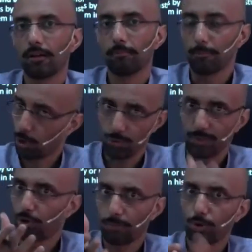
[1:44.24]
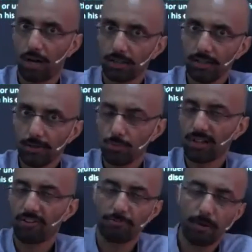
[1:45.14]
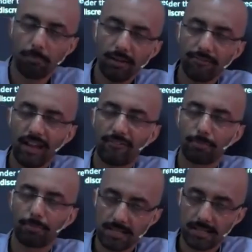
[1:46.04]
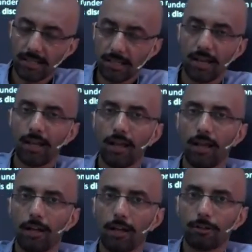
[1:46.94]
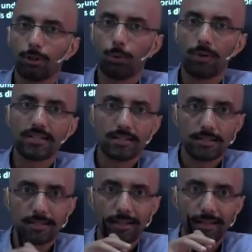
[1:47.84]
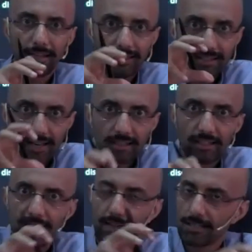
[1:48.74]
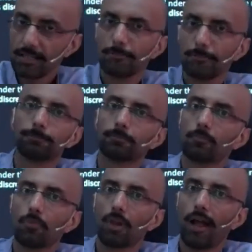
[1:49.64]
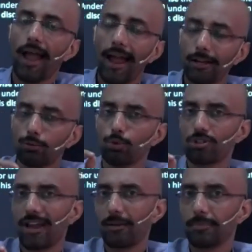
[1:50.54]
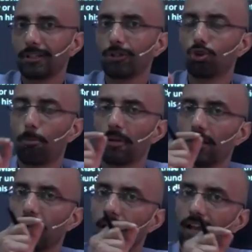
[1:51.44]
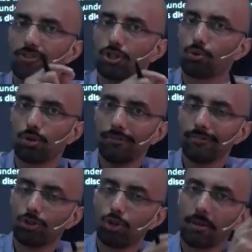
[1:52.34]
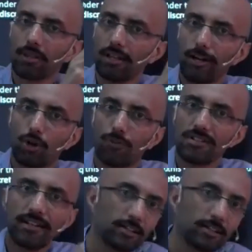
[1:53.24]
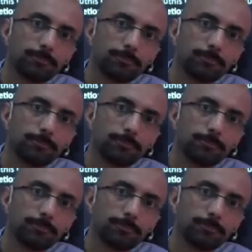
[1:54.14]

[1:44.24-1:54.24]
because we are not a monarchy, so we are a republic. We have a president who is indirectly elected and who shall be the nominal executive, the nominal head of state.